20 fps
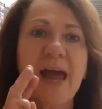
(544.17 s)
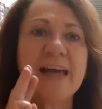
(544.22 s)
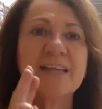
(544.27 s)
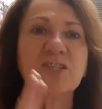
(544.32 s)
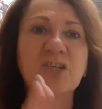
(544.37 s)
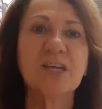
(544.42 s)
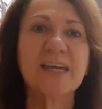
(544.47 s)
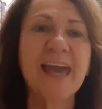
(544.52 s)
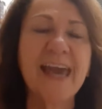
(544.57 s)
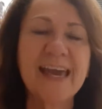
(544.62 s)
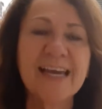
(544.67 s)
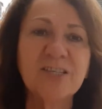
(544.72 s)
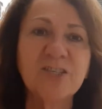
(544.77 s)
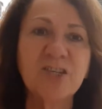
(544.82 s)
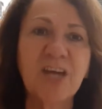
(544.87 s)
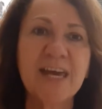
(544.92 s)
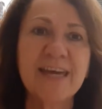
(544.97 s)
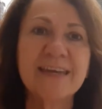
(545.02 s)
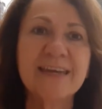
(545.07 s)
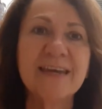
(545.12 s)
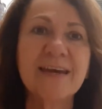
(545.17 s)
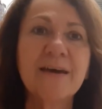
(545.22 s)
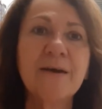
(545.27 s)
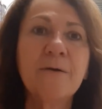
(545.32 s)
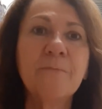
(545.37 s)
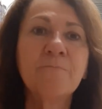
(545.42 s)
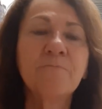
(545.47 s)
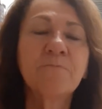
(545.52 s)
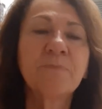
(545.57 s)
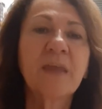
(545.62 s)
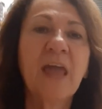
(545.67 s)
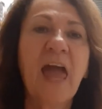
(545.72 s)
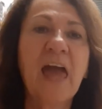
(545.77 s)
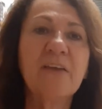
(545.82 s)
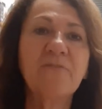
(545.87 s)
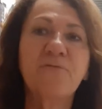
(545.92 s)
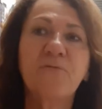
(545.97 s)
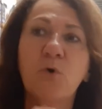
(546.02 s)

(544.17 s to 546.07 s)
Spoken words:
education and